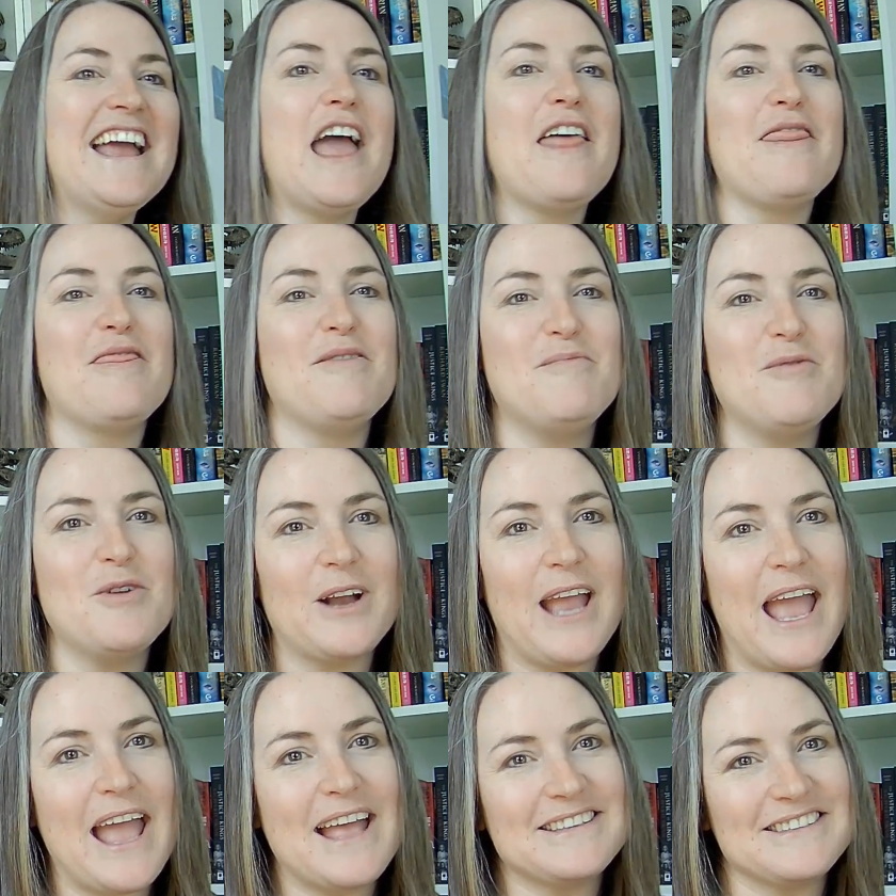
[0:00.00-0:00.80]
The book
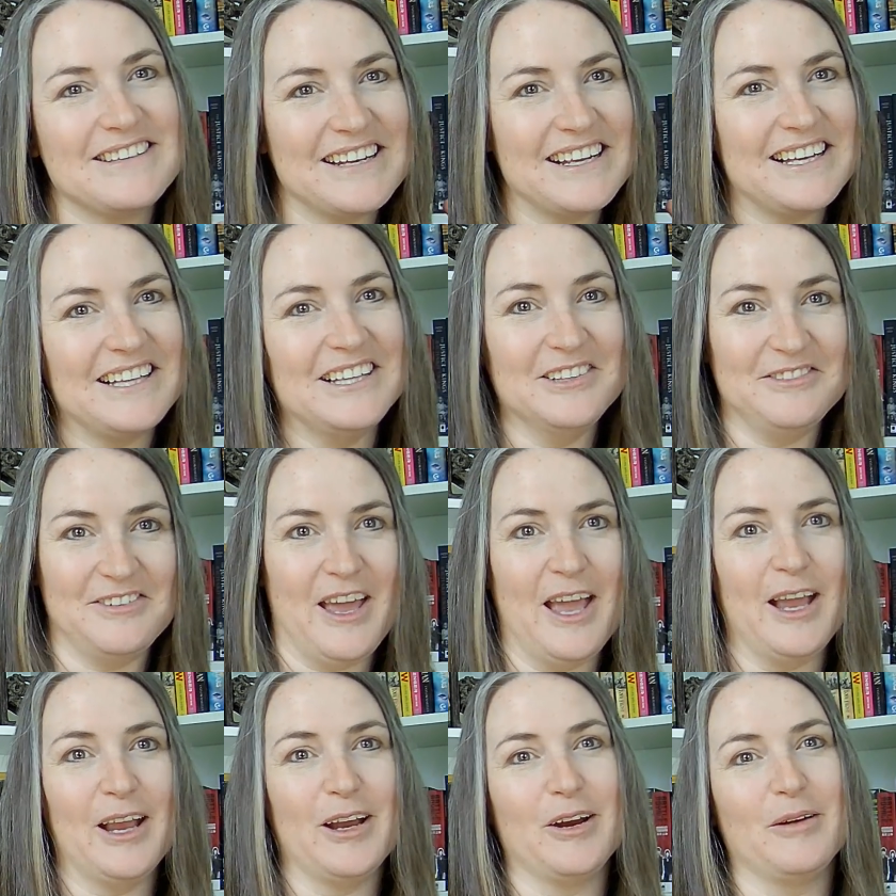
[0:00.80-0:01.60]
ends on a
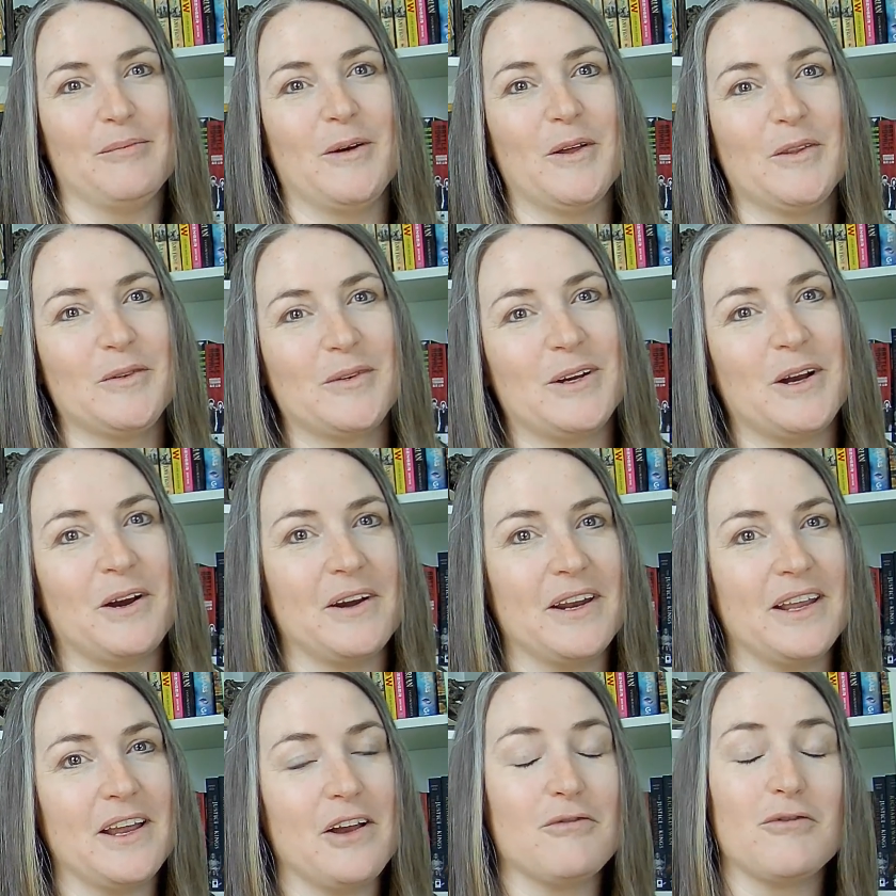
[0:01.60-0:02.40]
cliffhanger, both
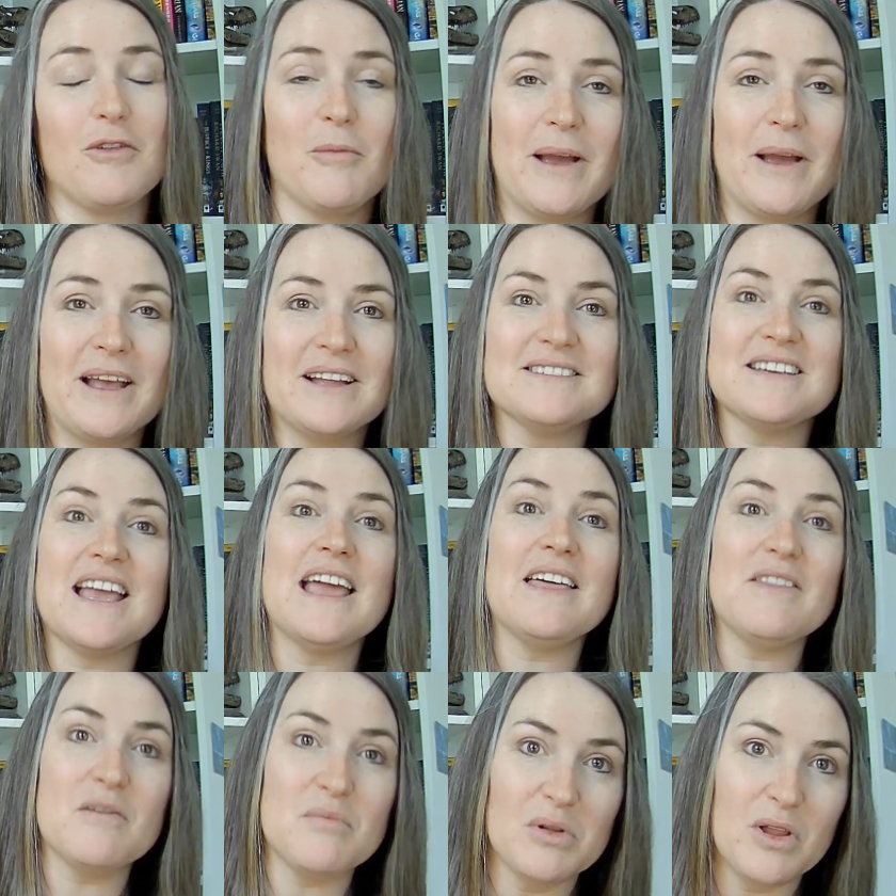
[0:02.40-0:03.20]
regarding a romance and
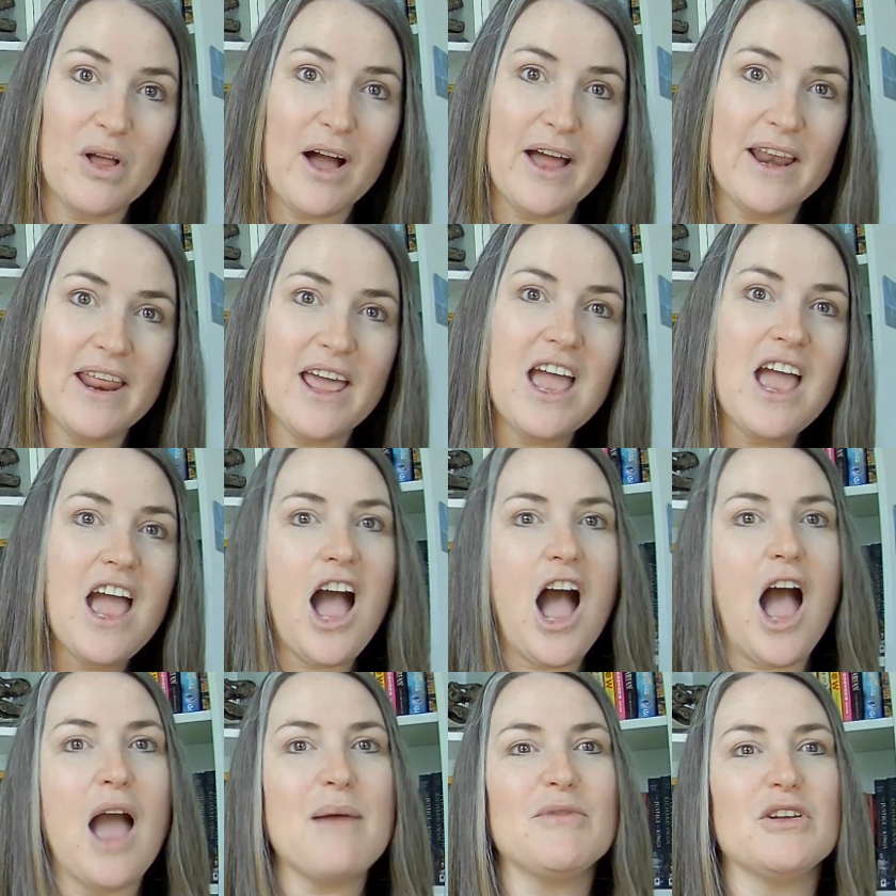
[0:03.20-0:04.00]
the plot.
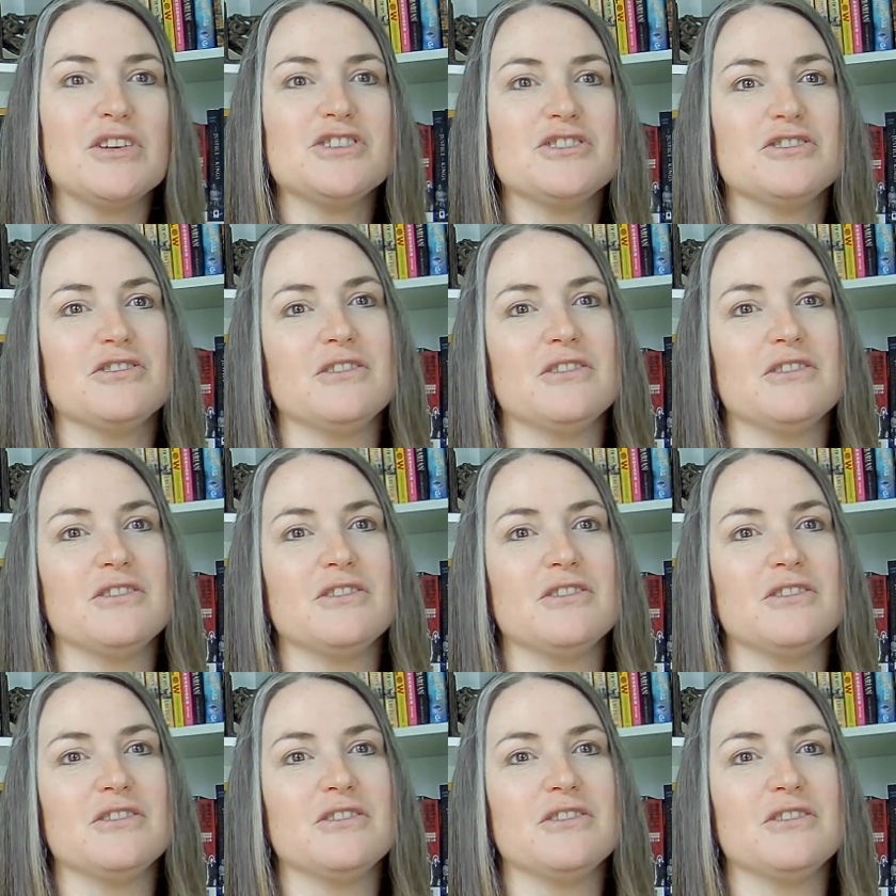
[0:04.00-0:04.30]
I'm not sure